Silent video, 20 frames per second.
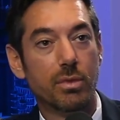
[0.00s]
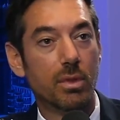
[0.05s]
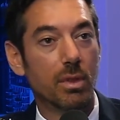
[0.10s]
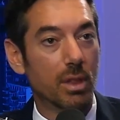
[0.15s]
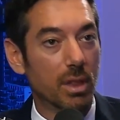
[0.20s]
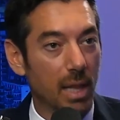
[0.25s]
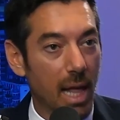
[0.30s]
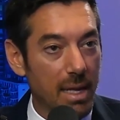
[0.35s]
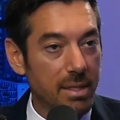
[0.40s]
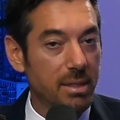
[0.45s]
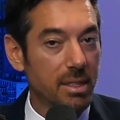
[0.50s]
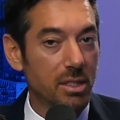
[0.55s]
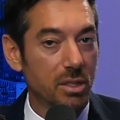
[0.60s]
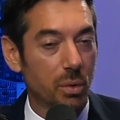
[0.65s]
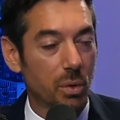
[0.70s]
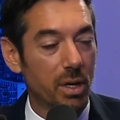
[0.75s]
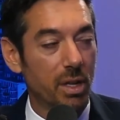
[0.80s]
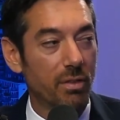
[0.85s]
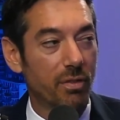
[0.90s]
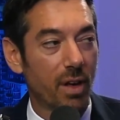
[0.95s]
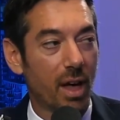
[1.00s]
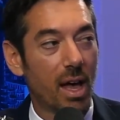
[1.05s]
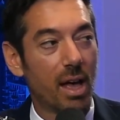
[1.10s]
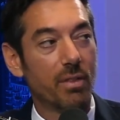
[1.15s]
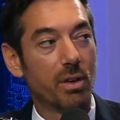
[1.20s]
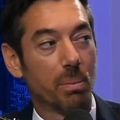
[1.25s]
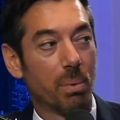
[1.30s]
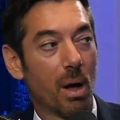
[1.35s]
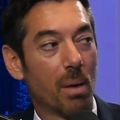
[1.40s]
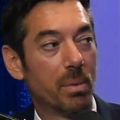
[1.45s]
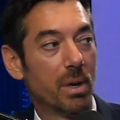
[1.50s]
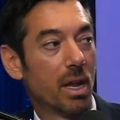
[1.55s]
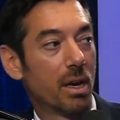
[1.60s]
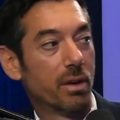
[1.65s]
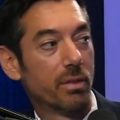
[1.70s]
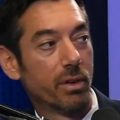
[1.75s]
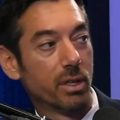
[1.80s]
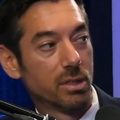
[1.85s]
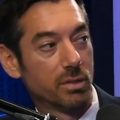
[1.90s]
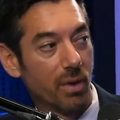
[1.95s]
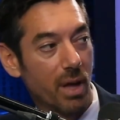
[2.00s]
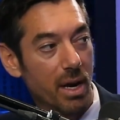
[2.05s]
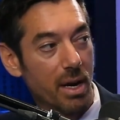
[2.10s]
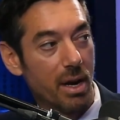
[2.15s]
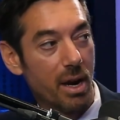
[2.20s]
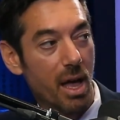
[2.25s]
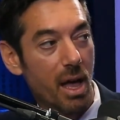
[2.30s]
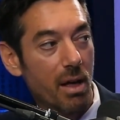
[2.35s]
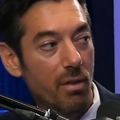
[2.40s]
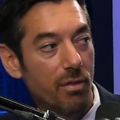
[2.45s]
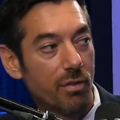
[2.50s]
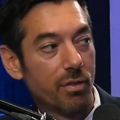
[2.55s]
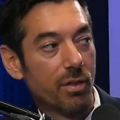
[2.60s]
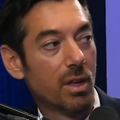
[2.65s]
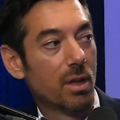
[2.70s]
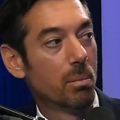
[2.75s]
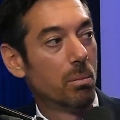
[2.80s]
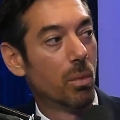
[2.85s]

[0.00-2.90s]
Less than twenty-five, you're probably not diversified enough.